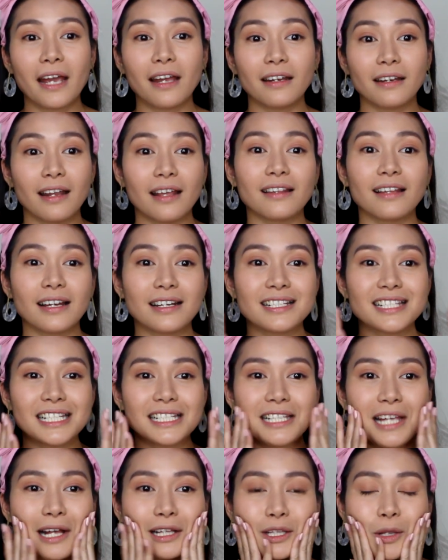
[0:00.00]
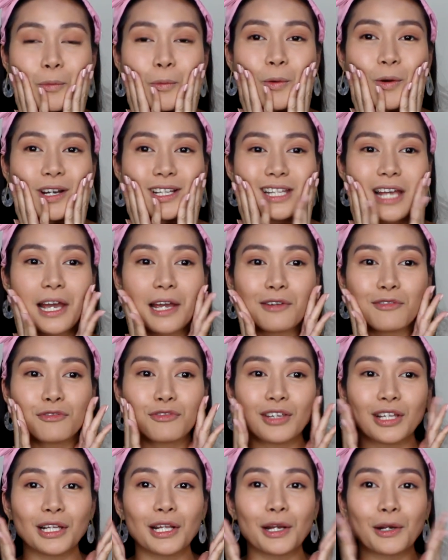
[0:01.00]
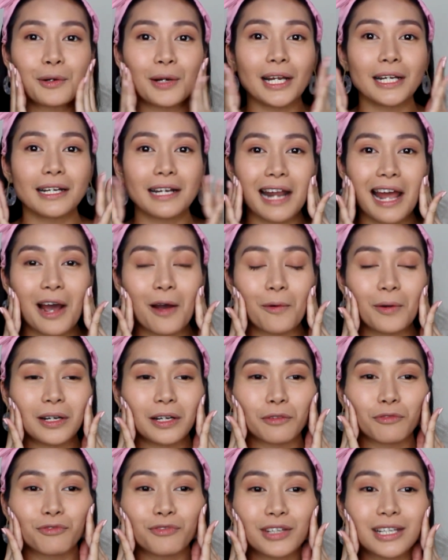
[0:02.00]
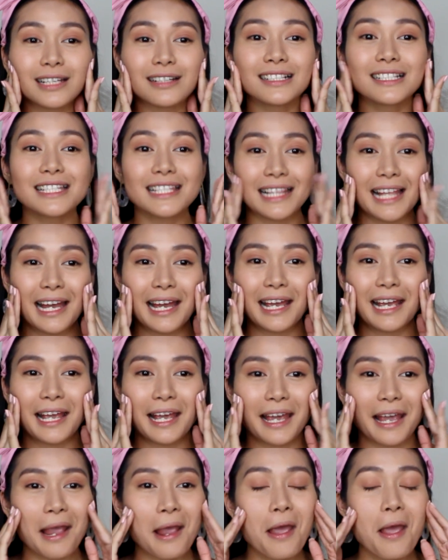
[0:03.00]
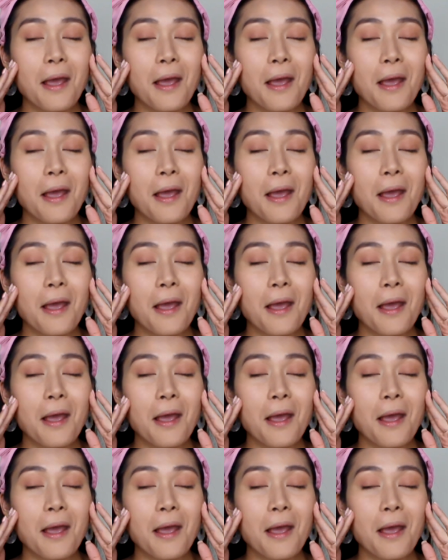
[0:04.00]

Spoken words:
and that is exactly what I am feeling right now, and it feels like